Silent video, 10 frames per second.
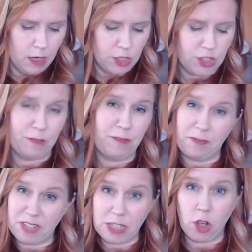to
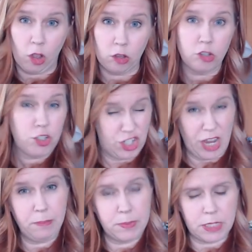$50
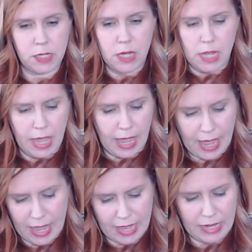shipped
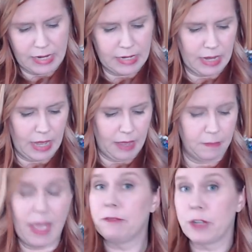and um,
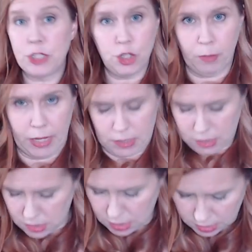every two months.